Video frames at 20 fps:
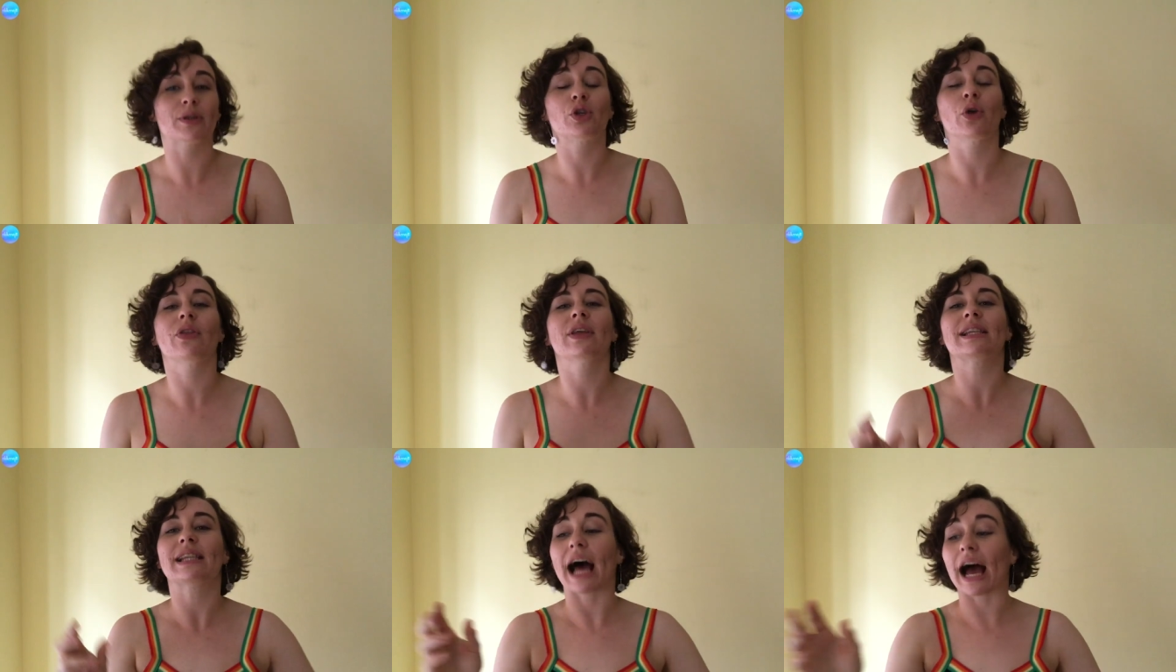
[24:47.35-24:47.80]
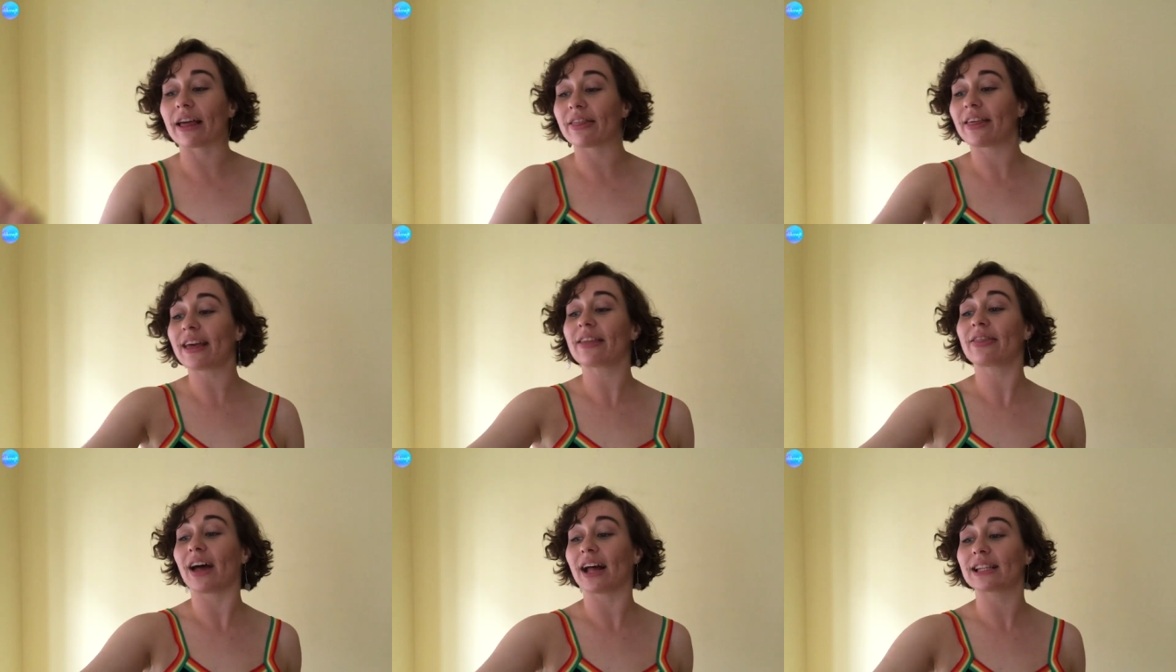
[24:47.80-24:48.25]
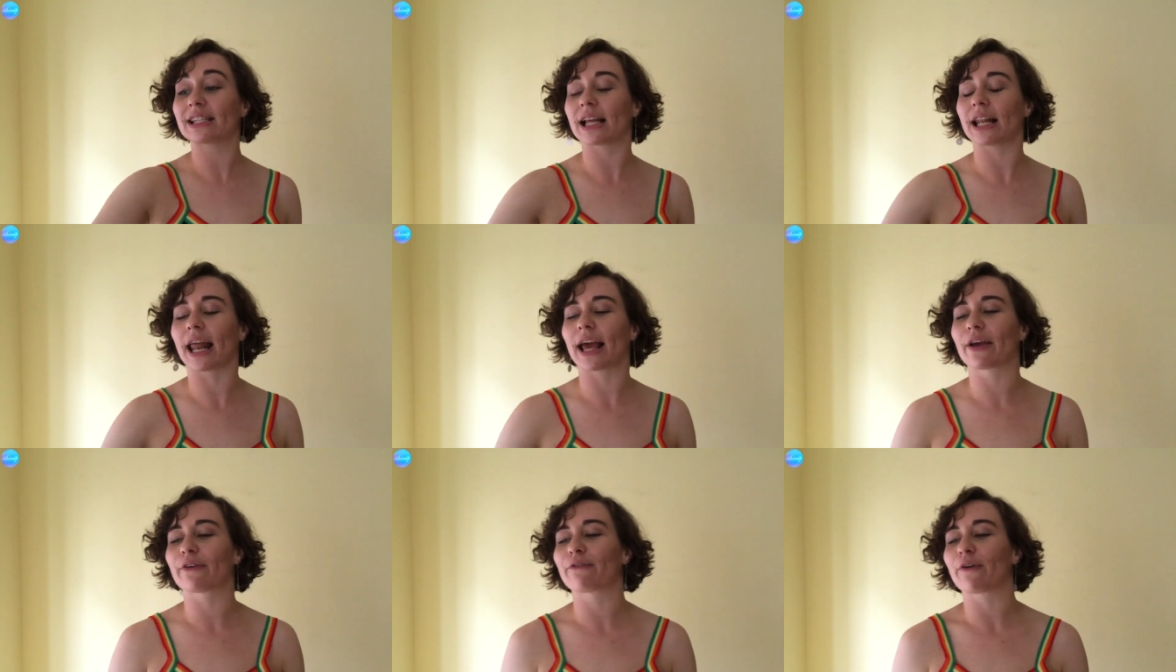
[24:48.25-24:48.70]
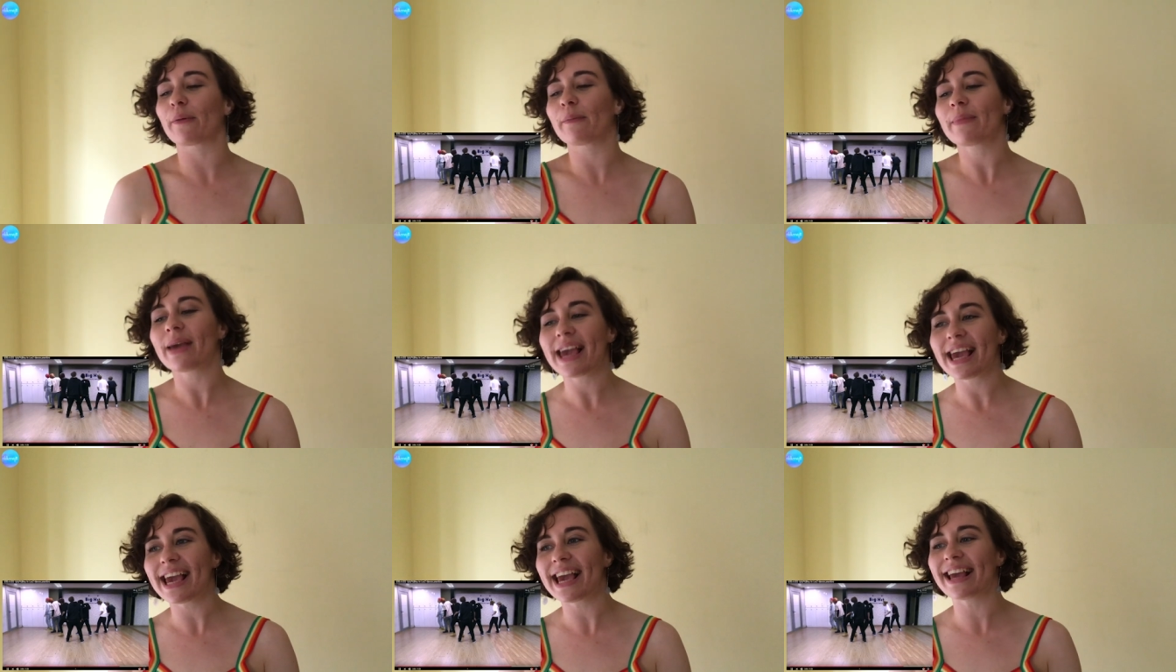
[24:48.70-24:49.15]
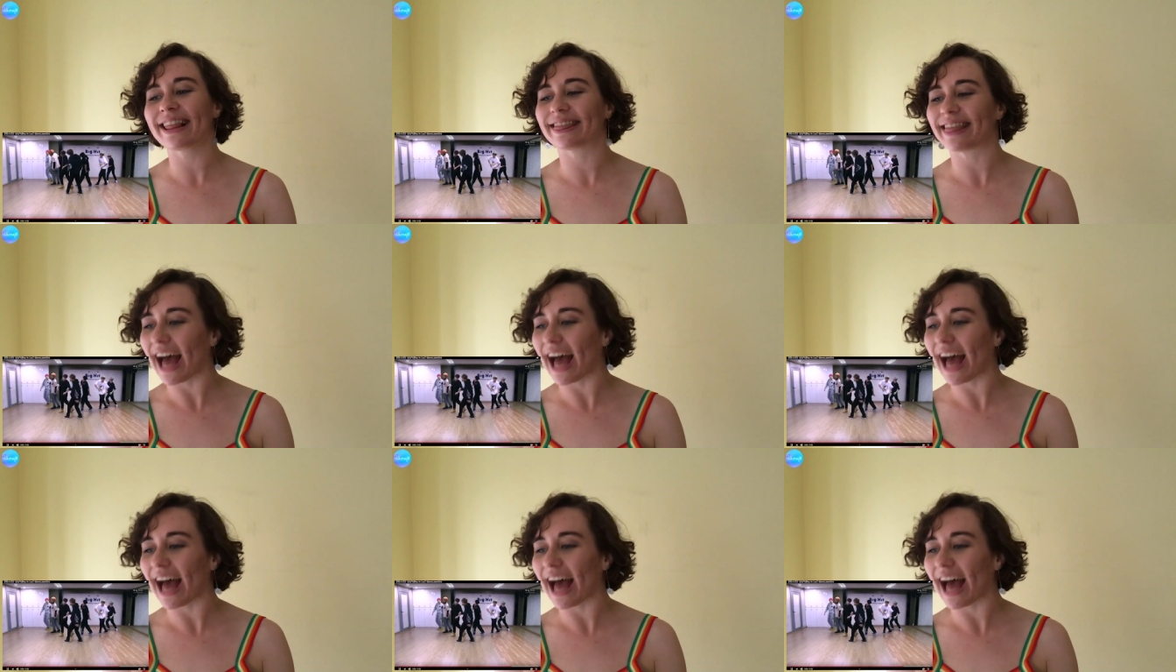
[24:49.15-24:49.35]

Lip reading: So this, I think that's like, for me,